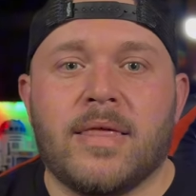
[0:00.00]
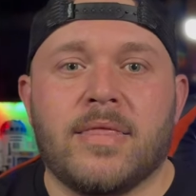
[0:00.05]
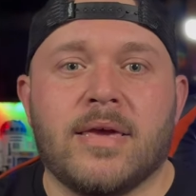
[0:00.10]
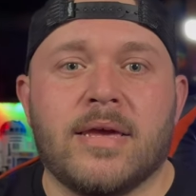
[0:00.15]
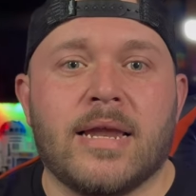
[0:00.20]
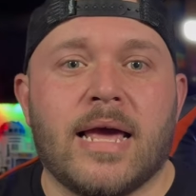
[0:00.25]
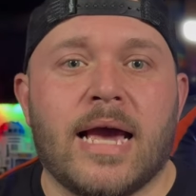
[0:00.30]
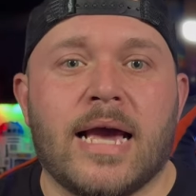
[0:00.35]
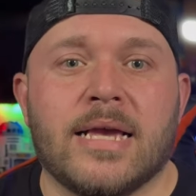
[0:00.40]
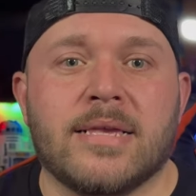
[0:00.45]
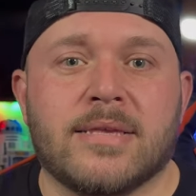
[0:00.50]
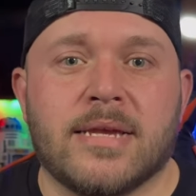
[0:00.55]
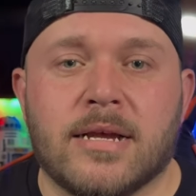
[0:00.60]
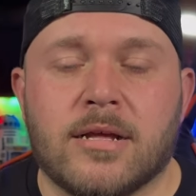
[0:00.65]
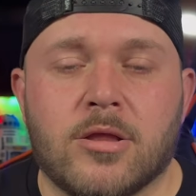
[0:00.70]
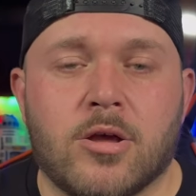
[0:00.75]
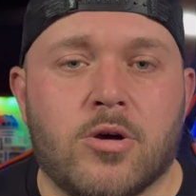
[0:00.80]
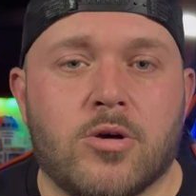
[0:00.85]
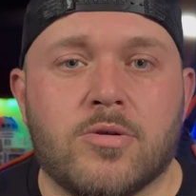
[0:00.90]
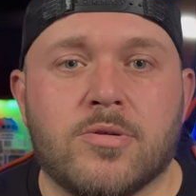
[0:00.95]
then as they
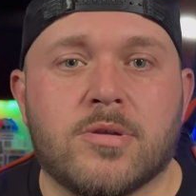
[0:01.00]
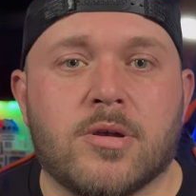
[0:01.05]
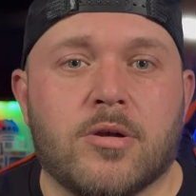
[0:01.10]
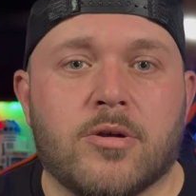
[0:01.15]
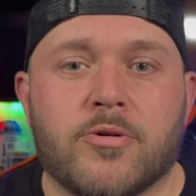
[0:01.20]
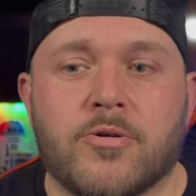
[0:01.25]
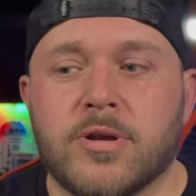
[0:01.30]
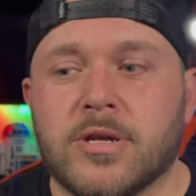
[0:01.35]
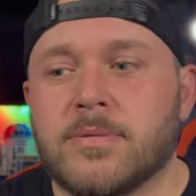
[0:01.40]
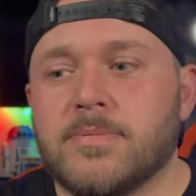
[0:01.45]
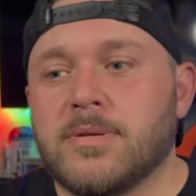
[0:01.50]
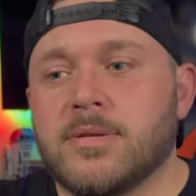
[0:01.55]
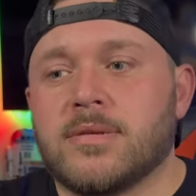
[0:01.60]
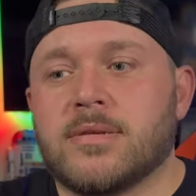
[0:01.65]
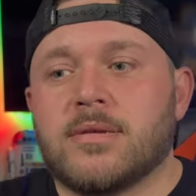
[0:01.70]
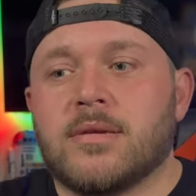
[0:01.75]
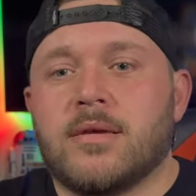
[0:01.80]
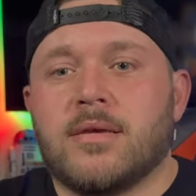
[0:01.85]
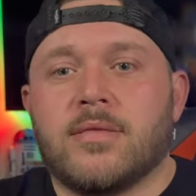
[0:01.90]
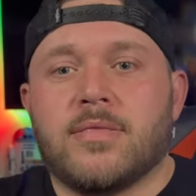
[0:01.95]
close on
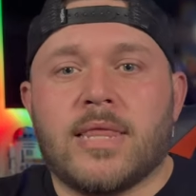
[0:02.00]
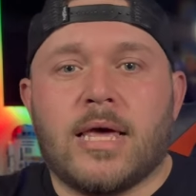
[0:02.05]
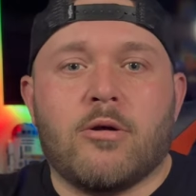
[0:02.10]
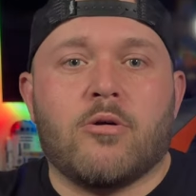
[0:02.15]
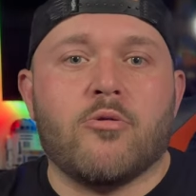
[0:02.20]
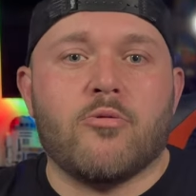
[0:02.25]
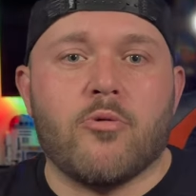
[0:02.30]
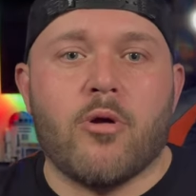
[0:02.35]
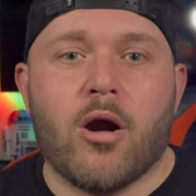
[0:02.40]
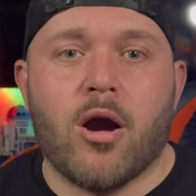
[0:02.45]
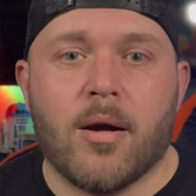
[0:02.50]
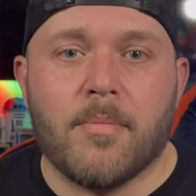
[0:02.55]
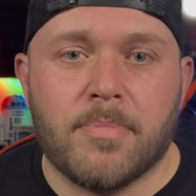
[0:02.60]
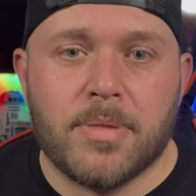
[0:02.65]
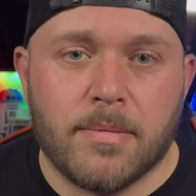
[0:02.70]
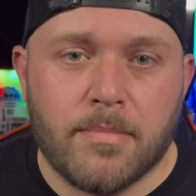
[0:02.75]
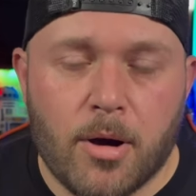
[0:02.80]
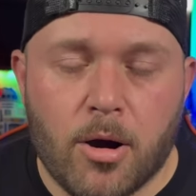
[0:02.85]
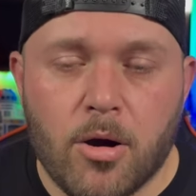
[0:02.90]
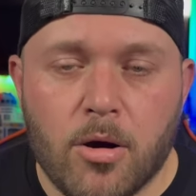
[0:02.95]
Christmas, they will rob
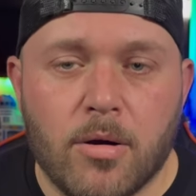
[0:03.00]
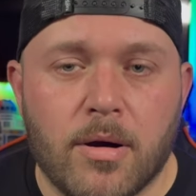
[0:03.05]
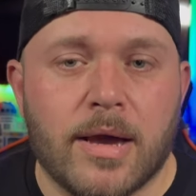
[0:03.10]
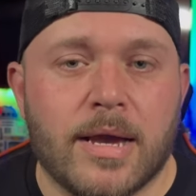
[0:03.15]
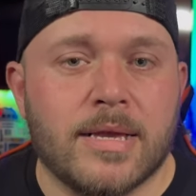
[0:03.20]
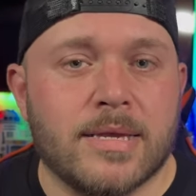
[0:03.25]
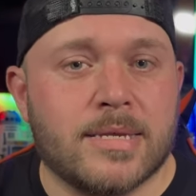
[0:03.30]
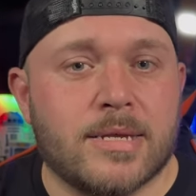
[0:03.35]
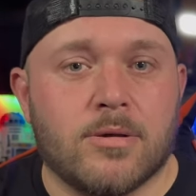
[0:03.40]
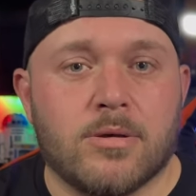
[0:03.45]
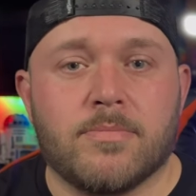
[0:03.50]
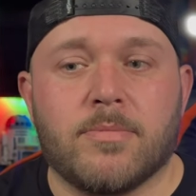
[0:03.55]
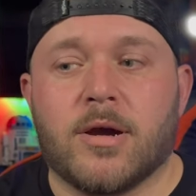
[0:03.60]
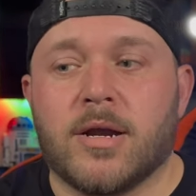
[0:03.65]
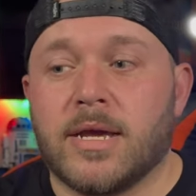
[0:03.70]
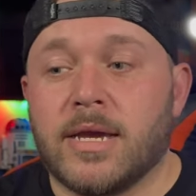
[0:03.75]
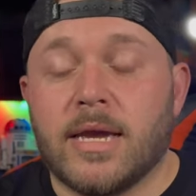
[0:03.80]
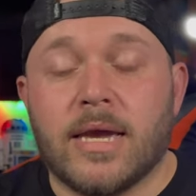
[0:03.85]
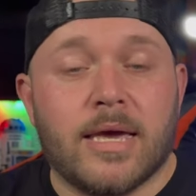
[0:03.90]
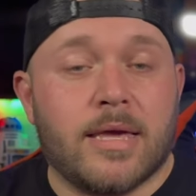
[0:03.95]
the mall and steal the
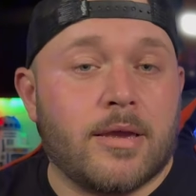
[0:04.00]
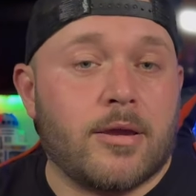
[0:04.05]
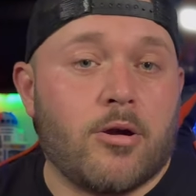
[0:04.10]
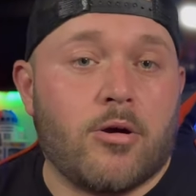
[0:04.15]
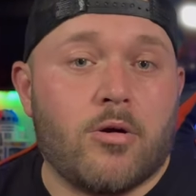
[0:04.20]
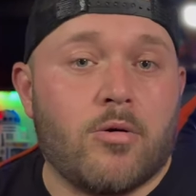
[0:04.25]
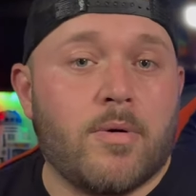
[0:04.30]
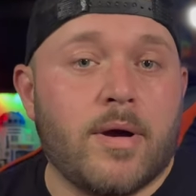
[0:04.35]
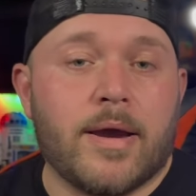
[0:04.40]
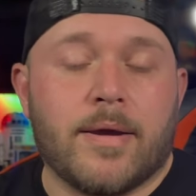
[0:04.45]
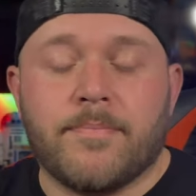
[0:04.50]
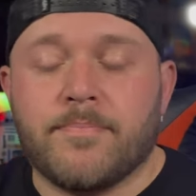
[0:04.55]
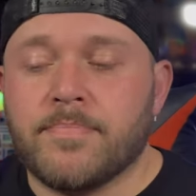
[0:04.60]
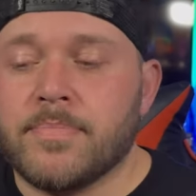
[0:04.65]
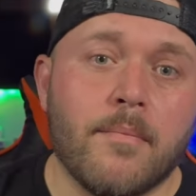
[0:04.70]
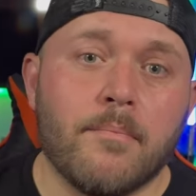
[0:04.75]
money and go away.